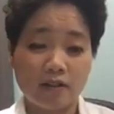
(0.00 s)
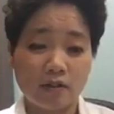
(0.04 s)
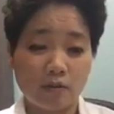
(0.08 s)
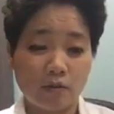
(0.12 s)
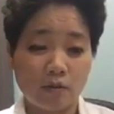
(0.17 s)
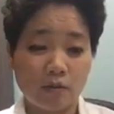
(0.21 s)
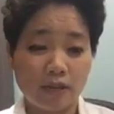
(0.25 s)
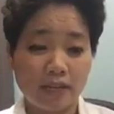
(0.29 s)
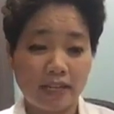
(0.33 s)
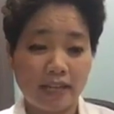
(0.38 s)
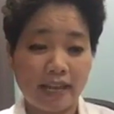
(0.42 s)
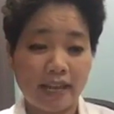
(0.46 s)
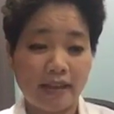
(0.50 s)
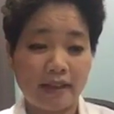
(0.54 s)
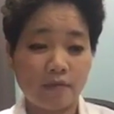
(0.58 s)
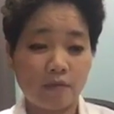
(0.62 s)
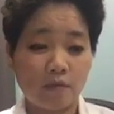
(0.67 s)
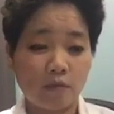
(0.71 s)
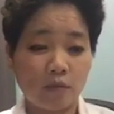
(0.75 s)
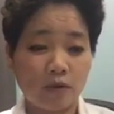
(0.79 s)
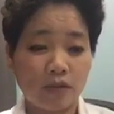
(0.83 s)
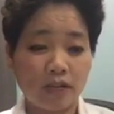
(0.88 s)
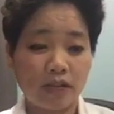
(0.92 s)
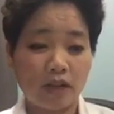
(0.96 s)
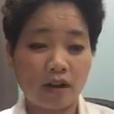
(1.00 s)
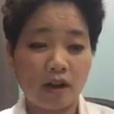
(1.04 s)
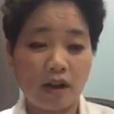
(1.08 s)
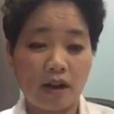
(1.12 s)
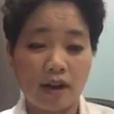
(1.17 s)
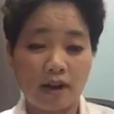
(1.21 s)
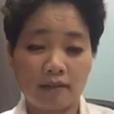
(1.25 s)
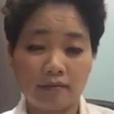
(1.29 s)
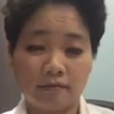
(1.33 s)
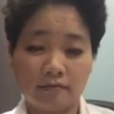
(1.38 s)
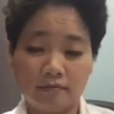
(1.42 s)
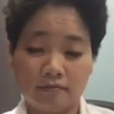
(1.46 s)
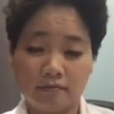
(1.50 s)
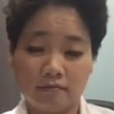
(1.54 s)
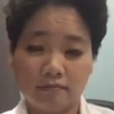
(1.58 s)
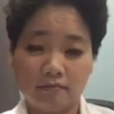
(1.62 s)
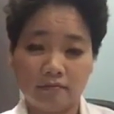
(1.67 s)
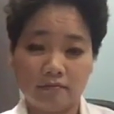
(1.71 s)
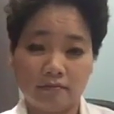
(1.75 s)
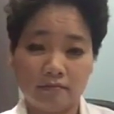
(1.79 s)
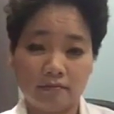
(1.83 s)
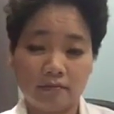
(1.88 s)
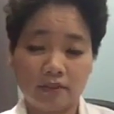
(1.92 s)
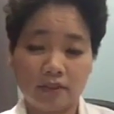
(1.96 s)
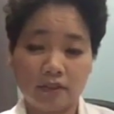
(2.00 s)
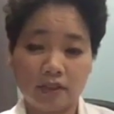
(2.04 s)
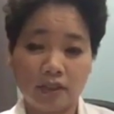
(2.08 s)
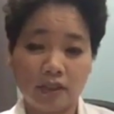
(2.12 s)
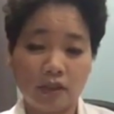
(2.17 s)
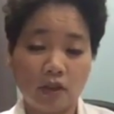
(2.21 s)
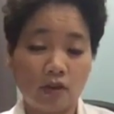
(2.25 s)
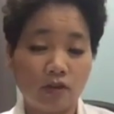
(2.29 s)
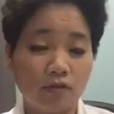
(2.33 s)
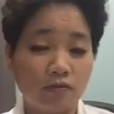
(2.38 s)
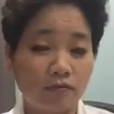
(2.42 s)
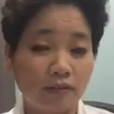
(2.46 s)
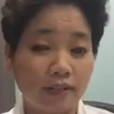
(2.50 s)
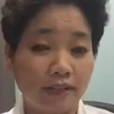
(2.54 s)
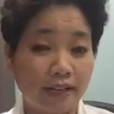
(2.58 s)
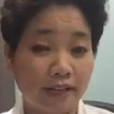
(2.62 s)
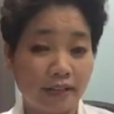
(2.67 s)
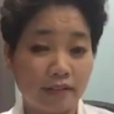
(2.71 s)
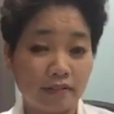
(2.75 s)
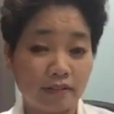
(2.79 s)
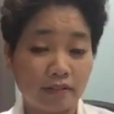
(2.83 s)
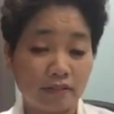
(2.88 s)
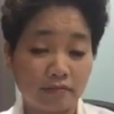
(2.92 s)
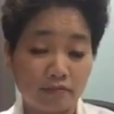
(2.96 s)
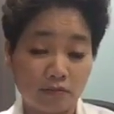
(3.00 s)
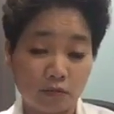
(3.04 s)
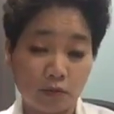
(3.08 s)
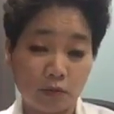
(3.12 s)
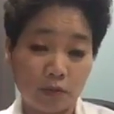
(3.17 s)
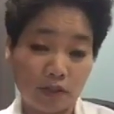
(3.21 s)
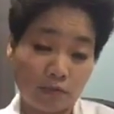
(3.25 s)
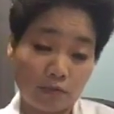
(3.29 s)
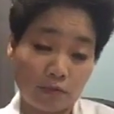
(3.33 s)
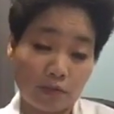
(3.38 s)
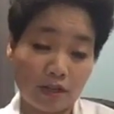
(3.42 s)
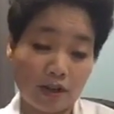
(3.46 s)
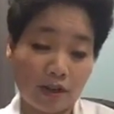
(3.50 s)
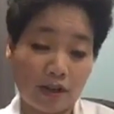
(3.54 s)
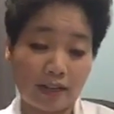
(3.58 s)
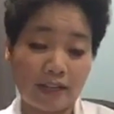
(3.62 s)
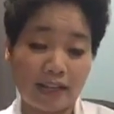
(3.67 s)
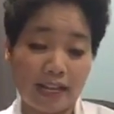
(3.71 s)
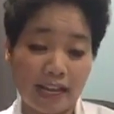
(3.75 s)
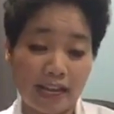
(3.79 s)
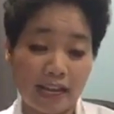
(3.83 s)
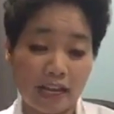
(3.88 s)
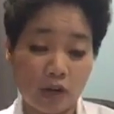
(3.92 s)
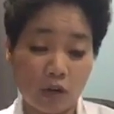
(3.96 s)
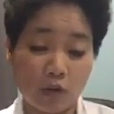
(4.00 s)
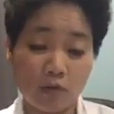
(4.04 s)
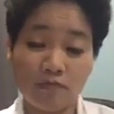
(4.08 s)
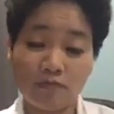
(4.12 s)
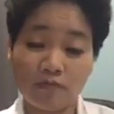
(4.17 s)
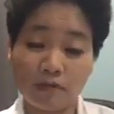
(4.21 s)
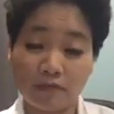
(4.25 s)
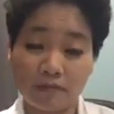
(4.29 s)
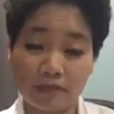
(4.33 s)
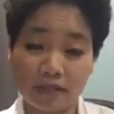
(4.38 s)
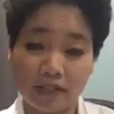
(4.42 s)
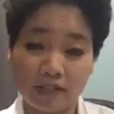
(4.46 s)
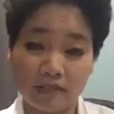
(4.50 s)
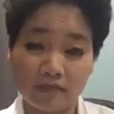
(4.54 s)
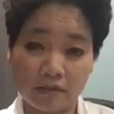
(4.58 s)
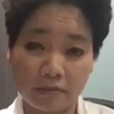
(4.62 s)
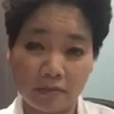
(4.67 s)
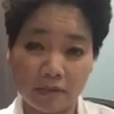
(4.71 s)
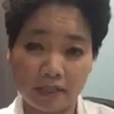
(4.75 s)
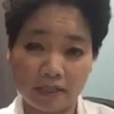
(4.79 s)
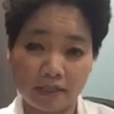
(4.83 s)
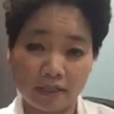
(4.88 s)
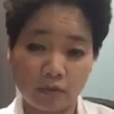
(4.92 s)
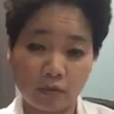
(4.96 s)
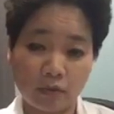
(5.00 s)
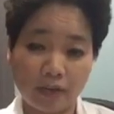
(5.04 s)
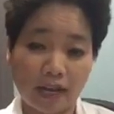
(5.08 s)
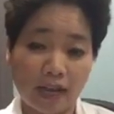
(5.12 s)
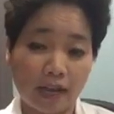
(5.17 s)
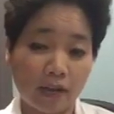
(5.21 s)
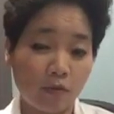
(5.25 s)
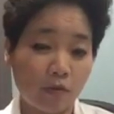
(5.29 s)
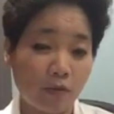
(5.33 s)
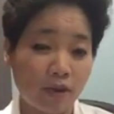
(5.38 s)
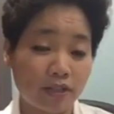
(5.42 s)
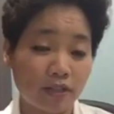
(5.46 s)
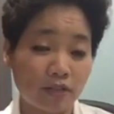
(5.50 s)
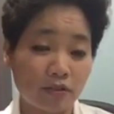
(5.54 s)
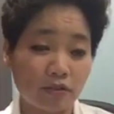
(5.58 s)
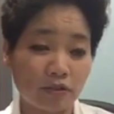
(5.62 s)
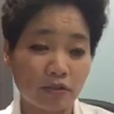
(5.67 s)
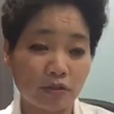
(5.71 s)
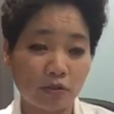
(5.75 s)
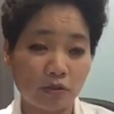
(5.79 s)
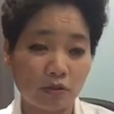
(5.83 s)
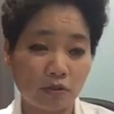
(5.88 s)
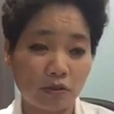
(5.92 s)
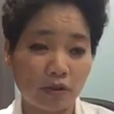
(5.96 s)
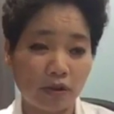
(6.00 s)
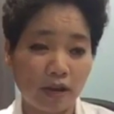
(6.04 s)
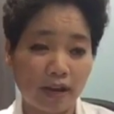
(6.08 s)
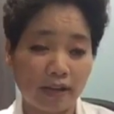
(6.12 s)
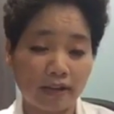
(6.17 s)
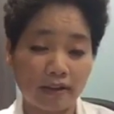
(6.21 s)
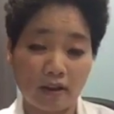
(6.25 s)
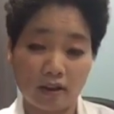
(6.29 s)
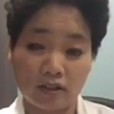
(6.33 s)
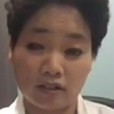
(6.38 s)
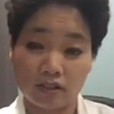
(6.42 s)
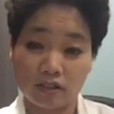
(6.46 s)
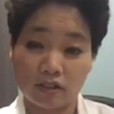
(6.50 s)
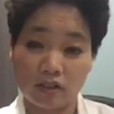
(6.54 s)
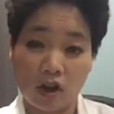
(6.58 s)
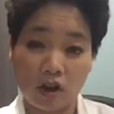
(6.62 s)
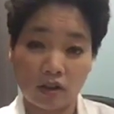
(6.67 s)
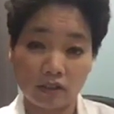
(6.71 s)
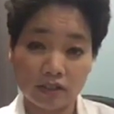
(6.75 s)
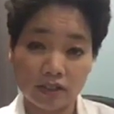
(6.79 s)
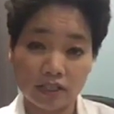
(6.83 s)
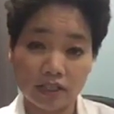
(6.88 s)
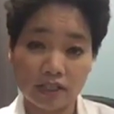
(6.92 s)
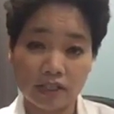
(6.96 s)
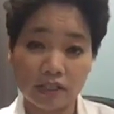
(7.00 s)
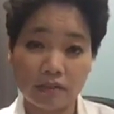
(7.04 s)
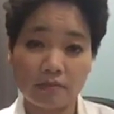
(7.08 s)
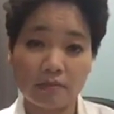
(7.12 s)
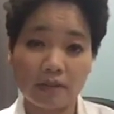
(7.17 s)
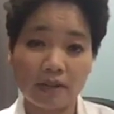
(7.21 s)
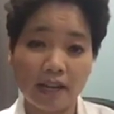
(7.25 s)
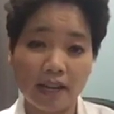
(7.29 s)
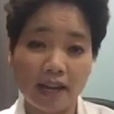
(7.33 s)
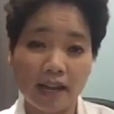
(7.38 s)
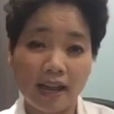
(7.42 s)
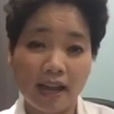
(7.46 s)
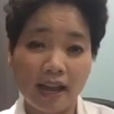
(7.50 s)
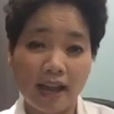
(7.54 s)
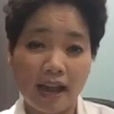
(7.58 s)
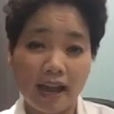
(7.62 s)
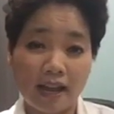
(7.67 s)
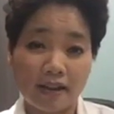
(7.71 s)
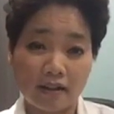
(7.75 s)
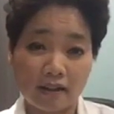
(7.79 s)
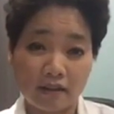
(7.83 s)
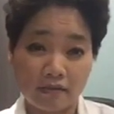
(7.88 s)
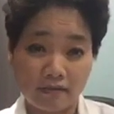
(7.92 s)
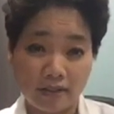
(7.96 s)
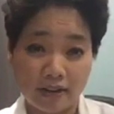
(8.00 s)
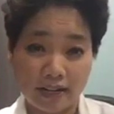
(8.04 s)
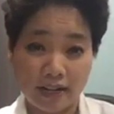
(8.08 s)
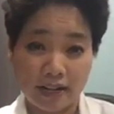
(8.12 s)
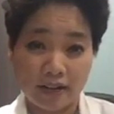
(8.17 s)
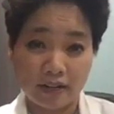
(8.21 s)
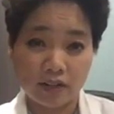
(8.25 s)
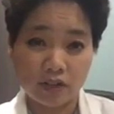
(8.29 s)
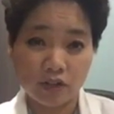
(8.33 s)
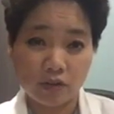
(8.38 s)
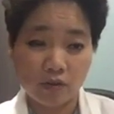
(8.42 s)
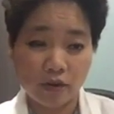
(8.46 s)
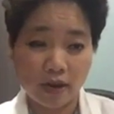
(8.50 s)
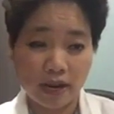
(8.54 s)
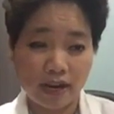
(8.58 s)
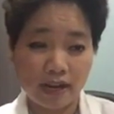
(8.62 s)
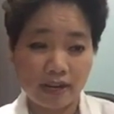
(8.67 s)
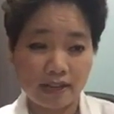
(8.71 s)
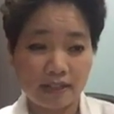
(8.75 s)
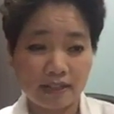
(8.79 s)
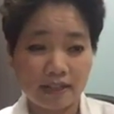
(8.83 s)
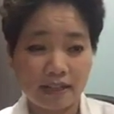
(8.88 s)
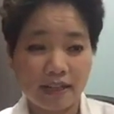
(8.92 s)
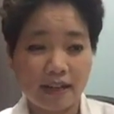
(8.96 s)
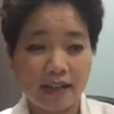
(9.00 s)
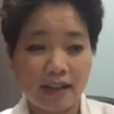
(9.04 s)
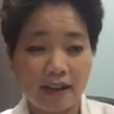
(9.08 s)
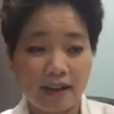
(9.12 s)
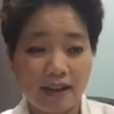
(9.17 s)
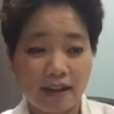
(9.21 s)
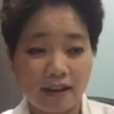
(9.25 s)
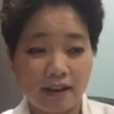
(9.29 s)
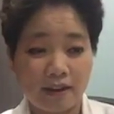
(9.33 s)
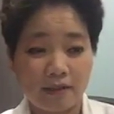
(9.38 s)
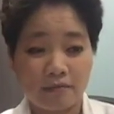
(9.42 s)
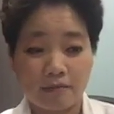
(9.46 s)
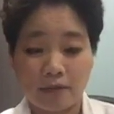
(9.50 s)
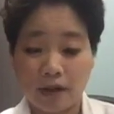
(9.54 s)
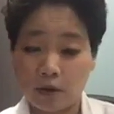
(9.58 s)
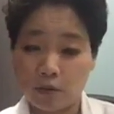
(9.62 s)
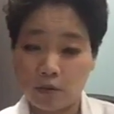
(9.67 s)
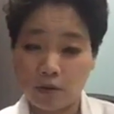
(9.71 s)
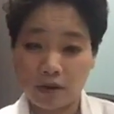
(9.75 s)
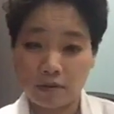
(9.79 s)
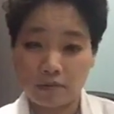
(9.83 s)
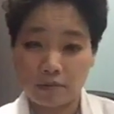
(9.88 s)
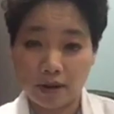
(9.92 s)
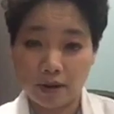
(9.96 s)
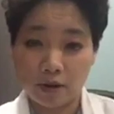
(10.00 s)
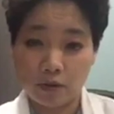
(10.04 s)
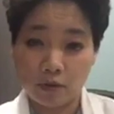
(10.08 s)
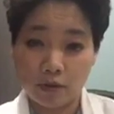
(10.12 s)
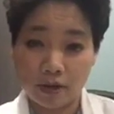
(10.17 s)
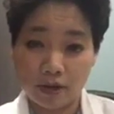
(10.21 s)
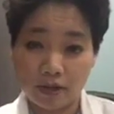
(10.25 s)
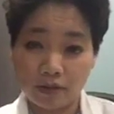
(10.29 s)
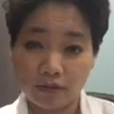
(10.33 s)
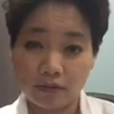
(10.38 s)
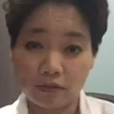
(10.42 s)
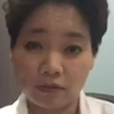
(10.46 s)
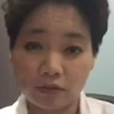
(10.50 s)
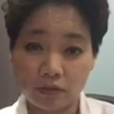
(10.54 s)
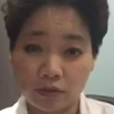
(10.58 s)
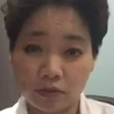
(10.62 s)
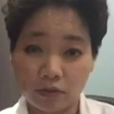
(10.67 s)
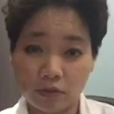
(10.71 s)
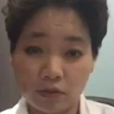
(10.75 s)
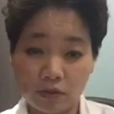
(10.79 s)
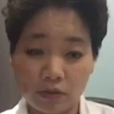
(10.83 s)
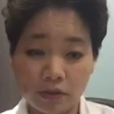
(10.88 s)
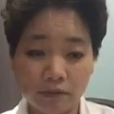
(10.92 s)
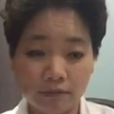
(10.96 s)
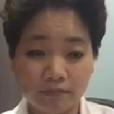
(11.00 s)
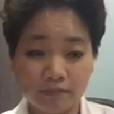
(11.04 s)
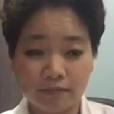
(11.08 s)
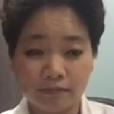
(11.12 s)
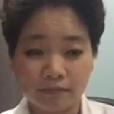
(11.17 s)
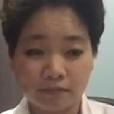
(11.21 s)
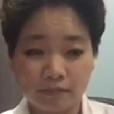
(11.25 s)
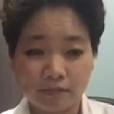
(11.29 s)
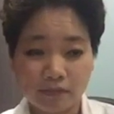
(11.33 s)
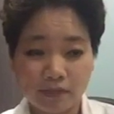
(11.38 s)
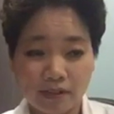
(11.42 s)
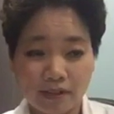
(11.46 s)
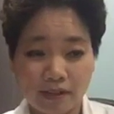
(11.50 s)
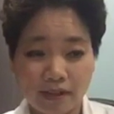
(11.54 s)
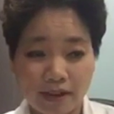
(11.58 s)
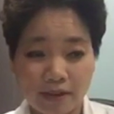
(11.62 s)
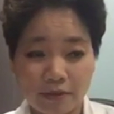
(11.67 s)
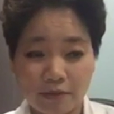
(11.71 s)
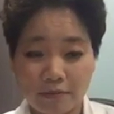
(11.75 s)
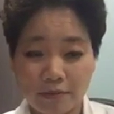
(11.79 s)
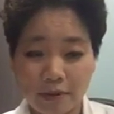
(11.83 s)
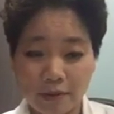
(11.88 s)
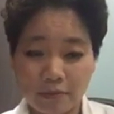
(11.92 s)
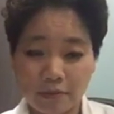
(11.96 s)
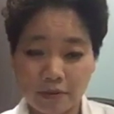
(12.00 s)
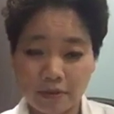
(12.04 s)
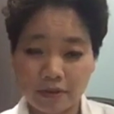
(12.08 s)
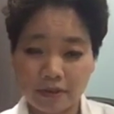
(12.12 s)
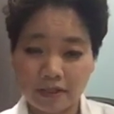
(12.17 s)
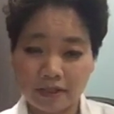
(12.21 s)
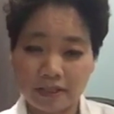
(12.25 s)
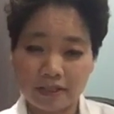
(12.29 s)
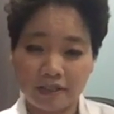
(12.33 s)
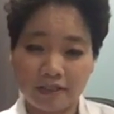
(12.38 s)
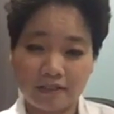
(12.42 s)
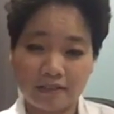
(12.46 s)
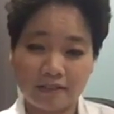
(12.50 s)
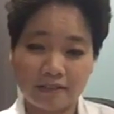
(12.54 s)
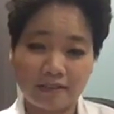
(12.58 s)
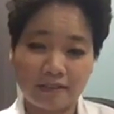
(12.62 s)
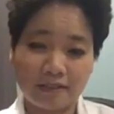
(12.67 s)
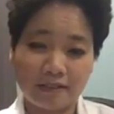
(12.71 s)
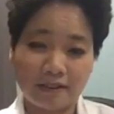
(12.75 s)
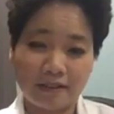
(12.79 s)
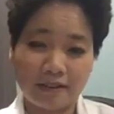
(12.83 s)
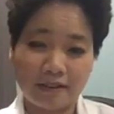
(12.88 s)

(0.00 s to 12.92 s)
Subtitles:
We came, we got, we got help from the government. When I went to school, I got scholarship, I got financial aid. I worked my way through school. I remember in